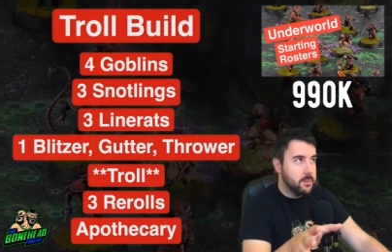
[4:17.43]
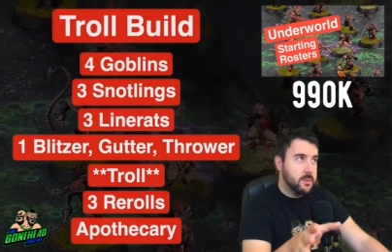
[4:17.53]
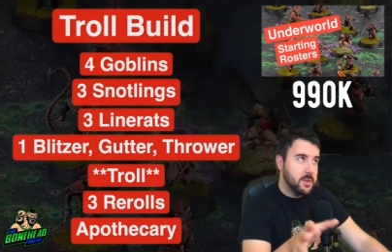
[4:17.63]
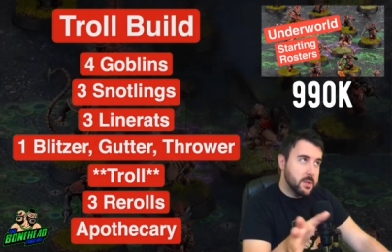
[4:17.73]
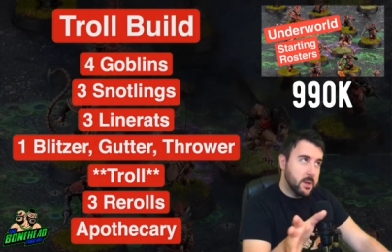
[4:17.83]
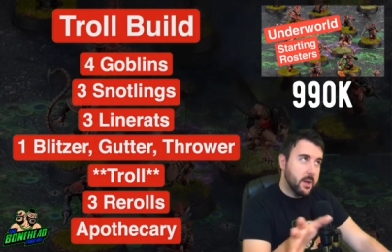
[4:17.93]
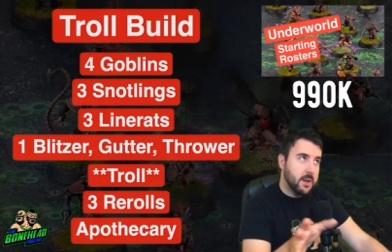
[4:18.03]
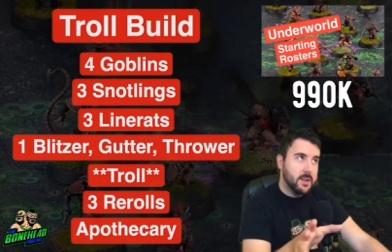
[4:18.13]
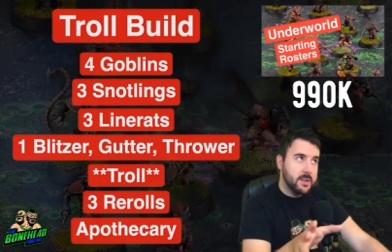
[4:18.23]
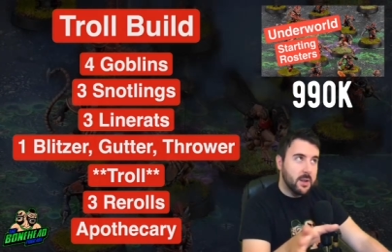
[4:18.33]
you're
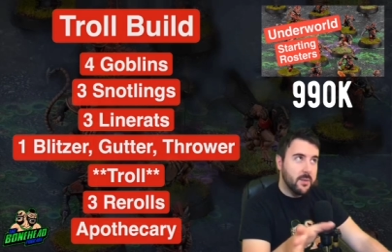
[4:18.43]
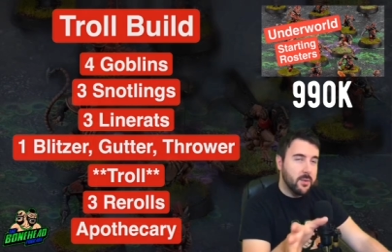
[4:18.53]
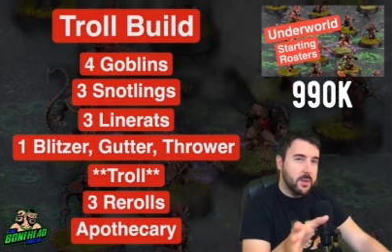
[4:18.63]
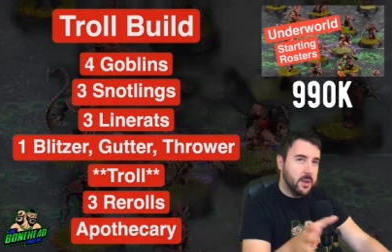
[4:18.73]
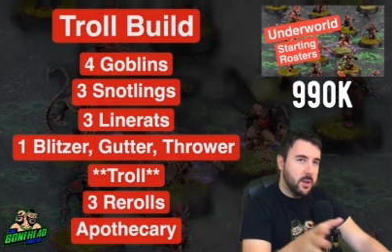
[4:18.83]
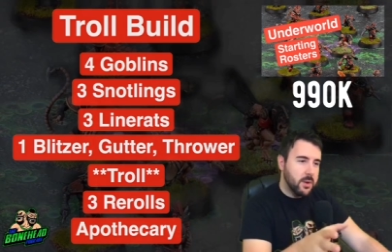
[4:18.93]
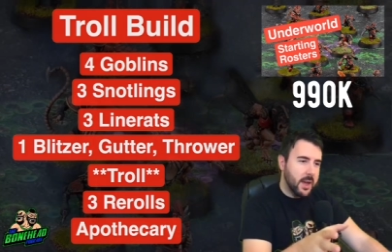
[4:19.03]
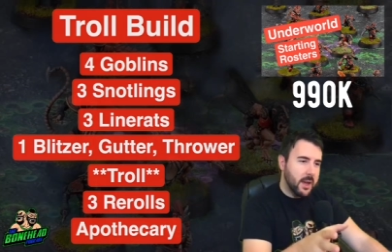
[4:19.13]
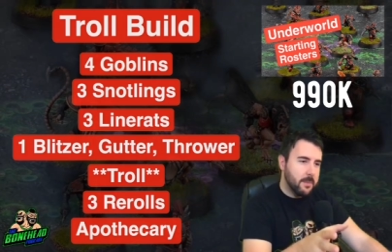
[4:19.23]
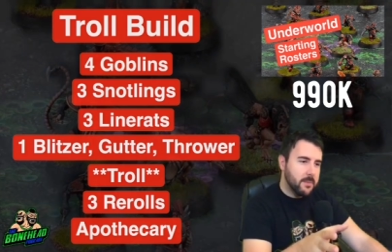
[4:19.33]
going to suffer in the long
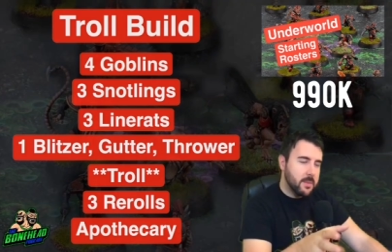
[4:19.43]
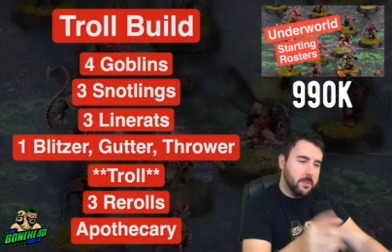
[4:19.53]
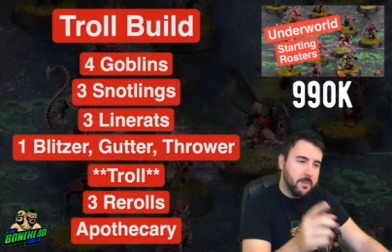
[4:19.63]
game,